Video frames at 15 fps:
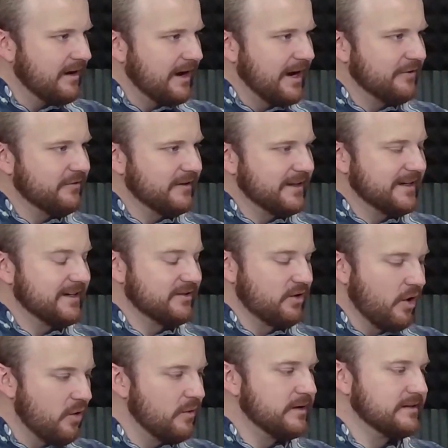I feel like it is
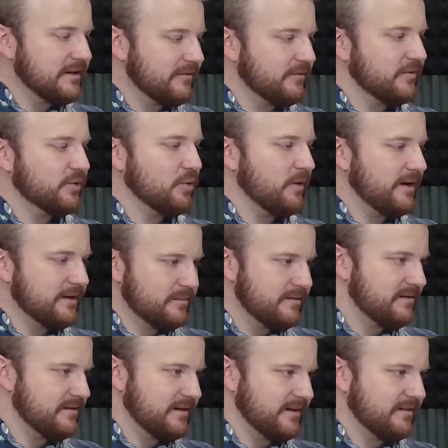always helpful to any
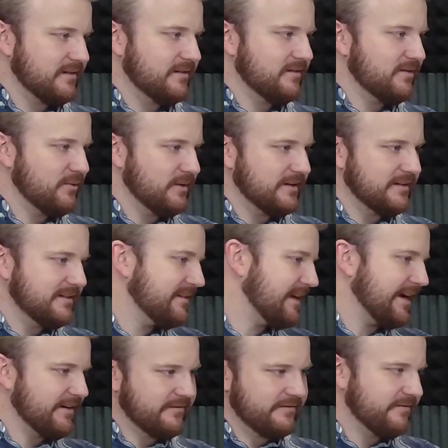business to at least
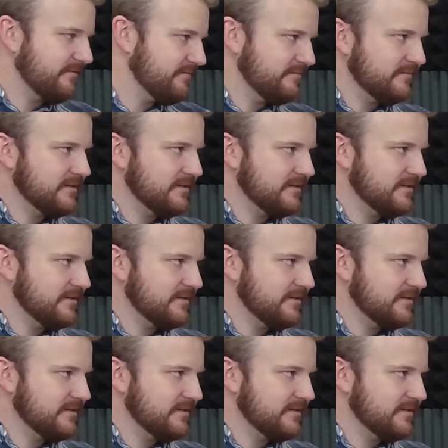have